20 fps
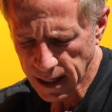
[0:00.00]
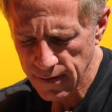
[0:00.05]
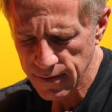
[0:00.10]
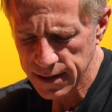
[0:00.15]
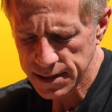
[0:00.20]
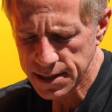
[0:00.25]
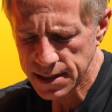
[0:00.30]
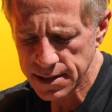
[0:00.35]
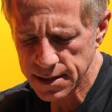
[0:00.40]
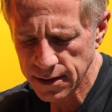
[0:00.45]

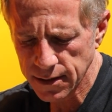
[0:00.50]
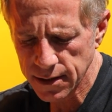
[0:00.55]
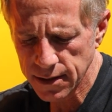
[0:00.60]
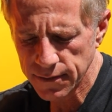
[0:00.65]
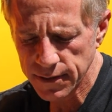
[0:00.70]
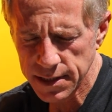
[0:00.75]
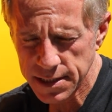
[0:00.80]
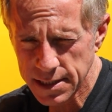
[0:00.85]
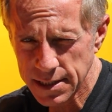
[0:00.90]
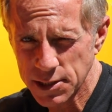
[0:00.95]
This
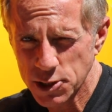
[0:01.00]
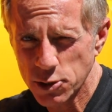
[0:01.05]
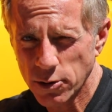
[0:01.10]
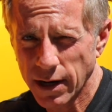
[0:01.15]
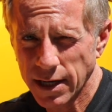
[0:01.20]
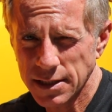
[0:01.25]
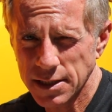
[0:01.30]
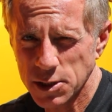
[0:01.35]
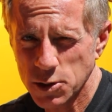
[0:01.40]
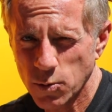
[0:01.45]
is
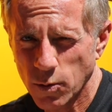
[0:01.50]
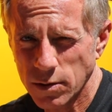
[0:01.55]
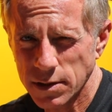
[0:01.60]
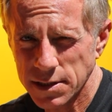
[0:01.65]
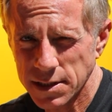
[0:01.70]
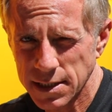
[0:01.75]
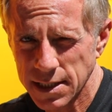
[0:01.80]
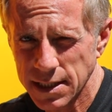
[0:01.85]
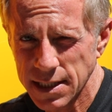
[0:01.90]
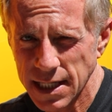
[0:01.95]
directed
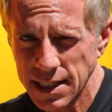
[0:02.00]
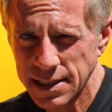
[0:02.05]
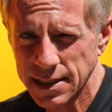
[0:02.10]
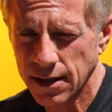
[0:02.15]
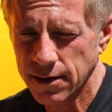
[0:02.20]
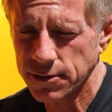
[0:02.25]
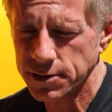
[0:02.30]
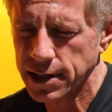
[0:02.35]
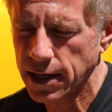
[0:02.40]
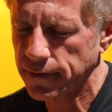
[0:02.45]
towards the
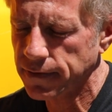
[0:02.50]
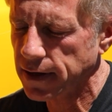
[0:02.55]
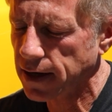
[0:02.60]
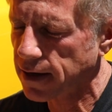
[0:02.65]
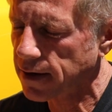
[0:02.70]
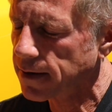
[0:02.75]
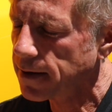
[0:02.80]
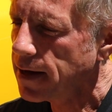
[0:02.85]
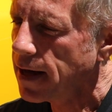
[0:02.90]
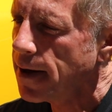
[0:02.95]
detailers out
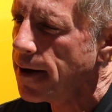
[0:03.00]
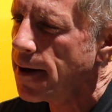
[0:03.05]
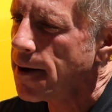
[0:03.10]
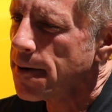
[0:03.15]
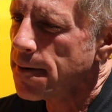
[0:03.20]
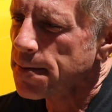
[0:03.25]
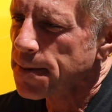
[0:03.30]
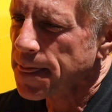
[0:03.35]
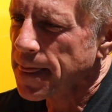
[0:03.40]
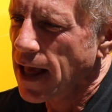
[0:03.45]
there.
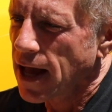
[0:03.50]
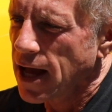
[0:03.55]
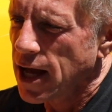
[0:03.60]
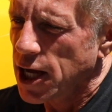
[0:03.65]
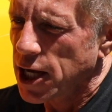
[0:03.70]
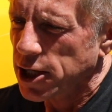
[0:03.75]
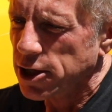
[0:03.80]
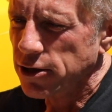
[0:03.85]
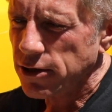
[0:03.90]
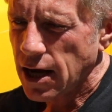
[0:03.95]

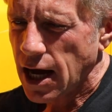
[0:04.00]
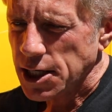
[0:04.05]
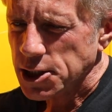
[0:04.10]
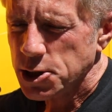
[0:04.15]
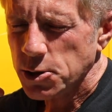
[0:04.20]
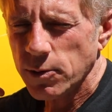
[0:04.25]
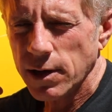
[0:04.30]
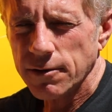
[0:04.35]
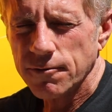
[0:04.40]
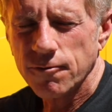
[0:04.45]
You're not
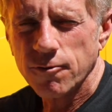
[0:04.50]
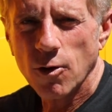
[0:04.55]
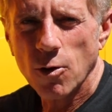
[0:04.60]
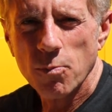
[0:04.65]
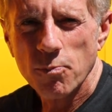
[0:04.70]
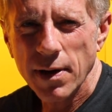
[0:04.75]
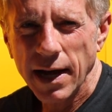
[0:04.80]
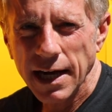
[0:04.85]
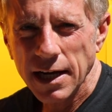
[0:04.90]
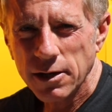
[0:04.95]
doing full
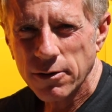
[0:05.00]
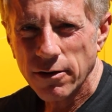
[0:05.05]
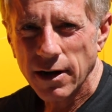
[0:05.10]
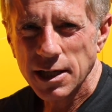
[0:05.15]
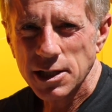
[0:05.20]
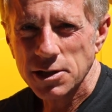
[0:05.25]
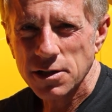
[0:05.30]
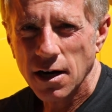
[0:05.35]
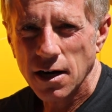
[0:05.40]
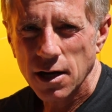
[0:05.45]
paint
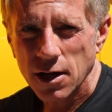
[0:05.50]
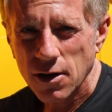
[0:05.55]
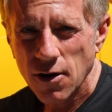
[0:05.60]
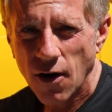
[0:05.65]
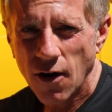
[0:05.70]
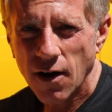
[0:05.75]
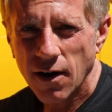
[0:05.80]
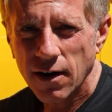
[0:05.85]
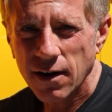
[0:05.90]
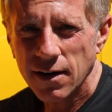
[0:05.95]
correction on a
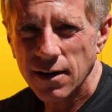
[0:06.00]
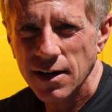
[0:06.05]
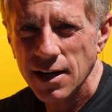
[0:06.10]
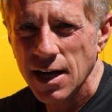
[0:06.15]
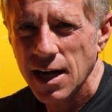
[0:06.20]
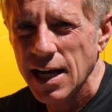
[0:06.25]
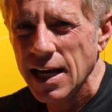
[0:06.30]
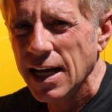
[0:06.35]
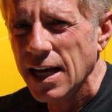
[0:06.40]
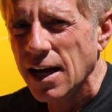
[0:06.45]
car.
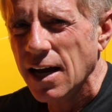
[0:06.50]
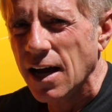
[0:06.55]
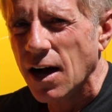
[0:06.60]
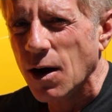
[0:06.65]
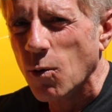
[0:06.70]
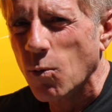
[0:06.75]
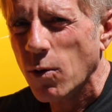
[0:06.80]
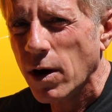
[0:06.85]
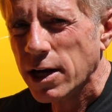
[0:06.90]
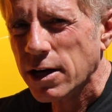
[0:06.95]

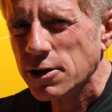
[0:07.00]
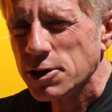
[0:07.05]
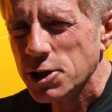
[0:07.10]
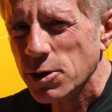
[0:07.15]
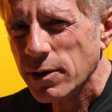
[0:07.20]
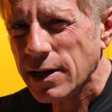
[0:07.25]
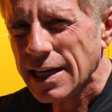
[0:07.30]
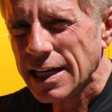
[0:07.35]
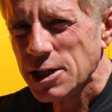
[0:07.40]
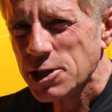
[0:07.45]
What you're
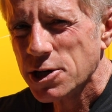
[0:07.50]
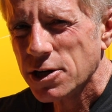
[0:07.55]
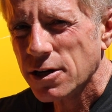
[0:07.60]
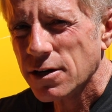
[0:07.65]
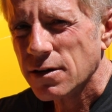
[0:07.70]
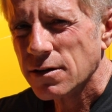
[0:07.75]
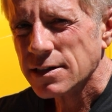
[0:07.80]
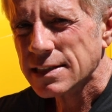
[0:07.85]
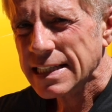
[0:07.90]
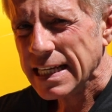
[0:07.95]
doing is
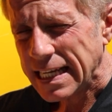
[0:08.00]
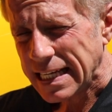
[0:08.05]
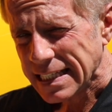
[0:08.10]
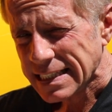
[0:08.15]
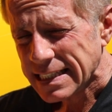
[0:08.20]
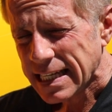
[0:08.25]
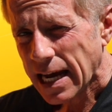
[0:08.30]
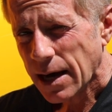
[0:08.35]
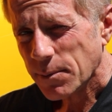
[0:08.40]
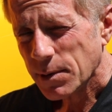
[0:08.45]
you're
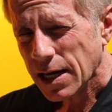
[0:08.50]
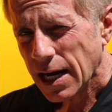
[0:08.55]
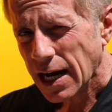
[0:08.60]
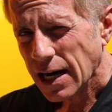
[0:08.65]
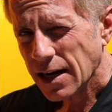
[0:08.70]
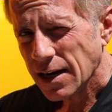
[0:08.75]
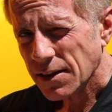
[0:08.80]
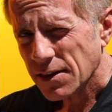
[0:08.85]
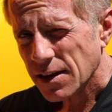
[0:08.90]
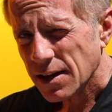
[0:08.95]

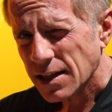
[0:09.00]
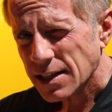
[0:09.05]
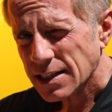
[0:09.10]
decontaminating